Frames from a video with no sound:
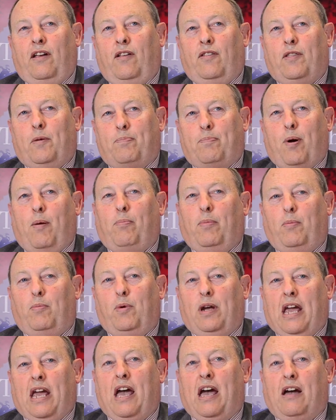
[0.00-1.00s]
The problem
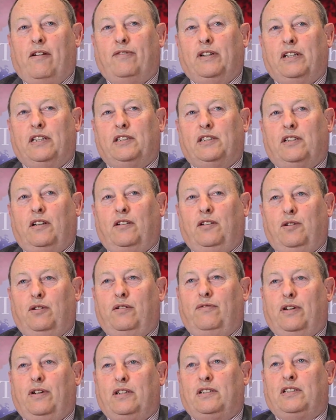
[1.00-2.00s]
we have is the
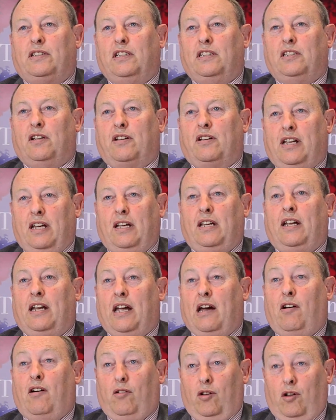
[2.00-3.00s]
universities are kicking
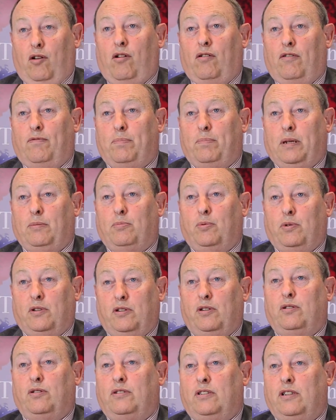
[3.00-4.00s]
out a lot of people
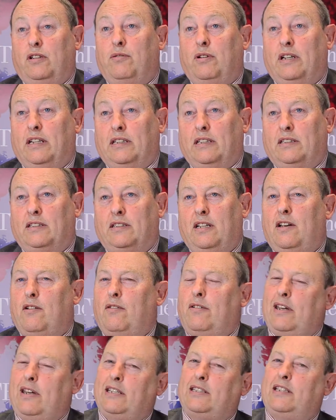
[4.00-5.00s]
with good degrees. They're
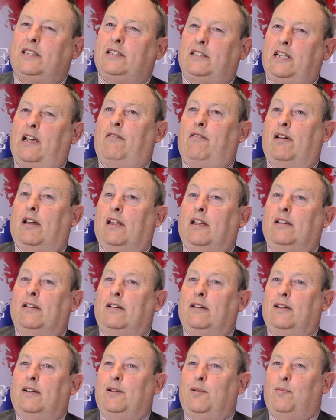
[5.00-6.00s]
not necessarily
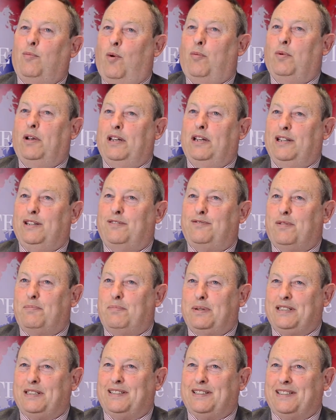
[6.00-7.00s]
what we need for
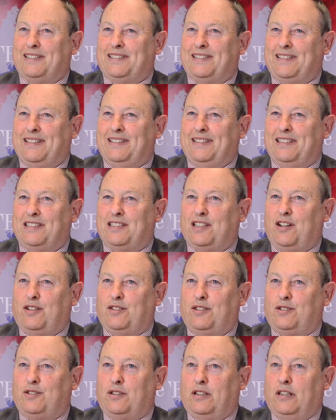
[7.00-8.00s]
business in this
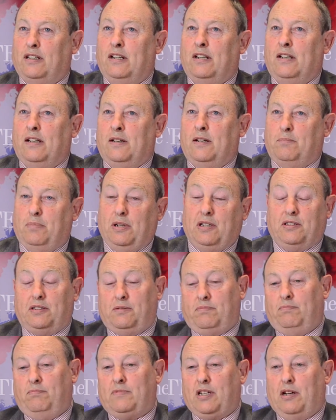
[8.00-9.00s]
country,
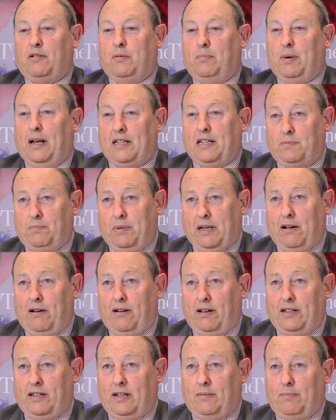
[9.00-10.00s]
because Tony Blair's big
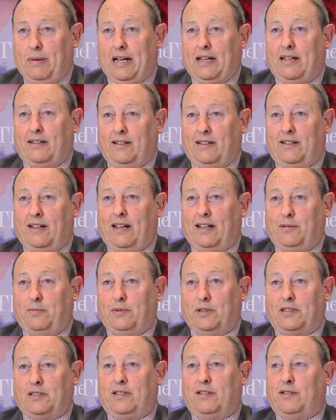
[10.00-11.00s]
idea back in the day
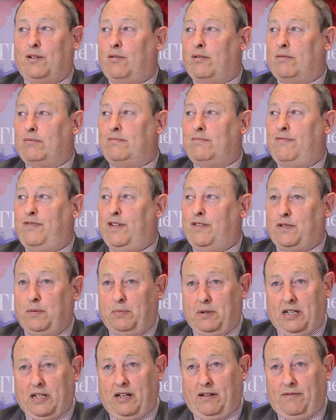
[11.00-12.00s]
was to knock
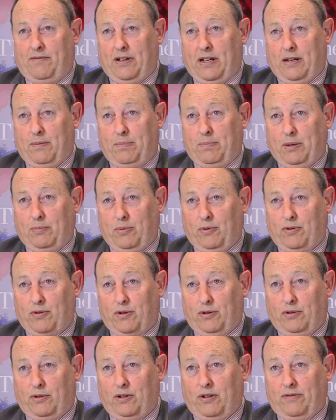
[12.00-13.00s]
50% of people
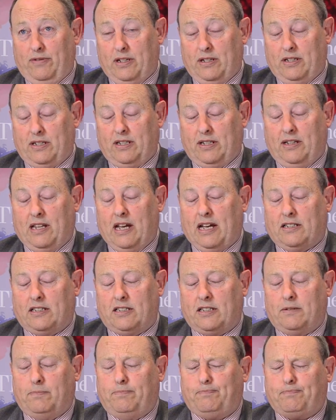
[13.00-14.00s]
through university.
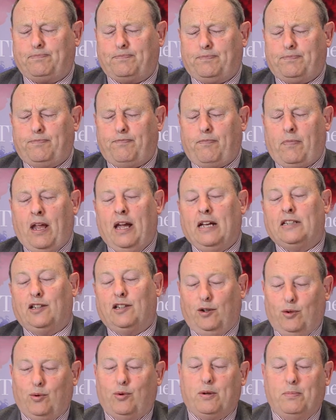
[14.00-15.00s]
It's a
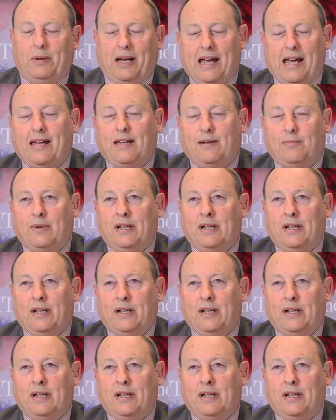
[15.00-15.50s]
laudable aim.